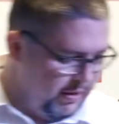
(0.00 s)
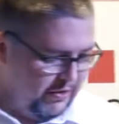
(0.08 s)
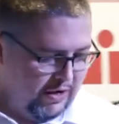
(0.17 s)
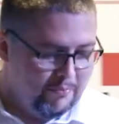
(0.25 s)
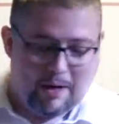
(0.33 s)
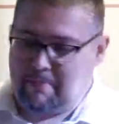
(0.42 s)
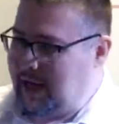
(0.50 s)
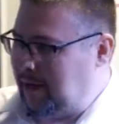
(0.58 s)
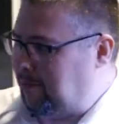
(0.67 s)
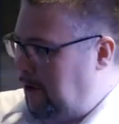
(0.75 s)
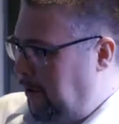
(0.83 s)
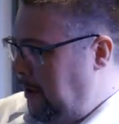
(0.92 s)
there about pair
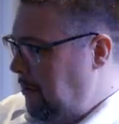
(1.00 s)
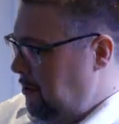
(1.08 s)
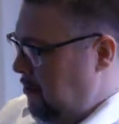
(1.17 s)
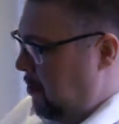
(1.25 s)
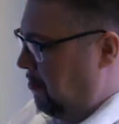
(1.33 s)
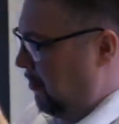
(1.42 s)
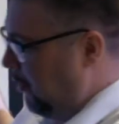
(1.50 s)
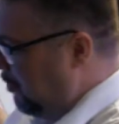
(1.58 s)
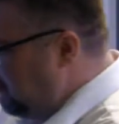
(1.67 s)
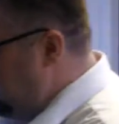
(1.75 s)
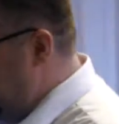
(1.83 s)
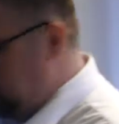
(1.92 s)
programming, mob
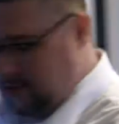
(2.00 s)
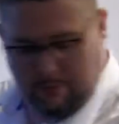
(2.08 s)
programming, because